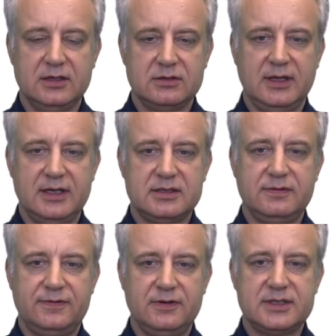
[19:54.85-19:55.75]
So that's
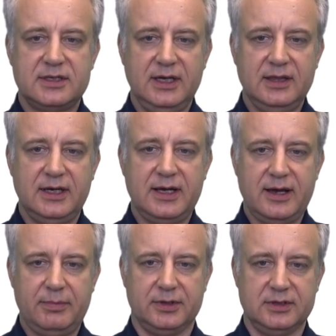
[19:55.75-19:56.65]
the first thing that
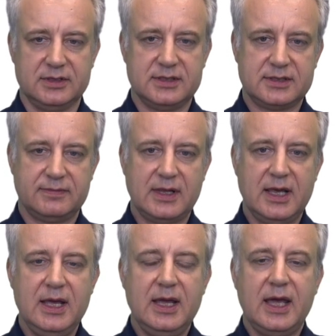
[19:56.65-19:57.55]
happens.
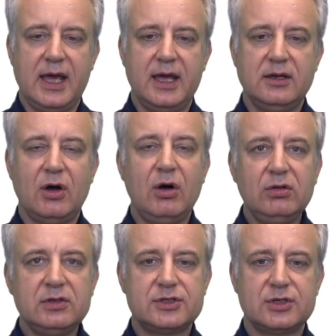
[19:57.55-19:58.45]
And
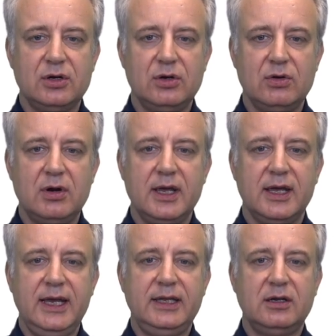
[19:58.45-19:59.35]
also
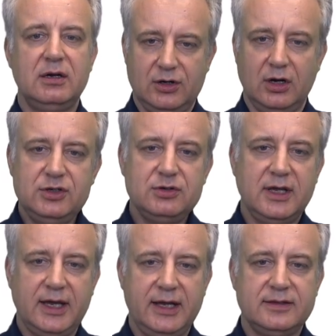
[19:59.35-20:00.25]
it
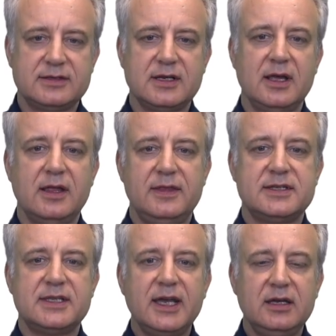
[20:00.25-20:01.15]
conjugates the
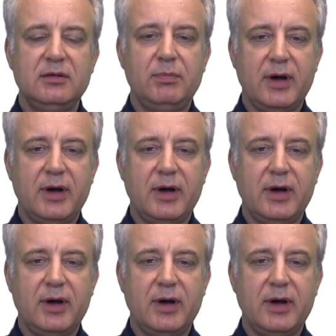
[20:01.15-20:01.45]
second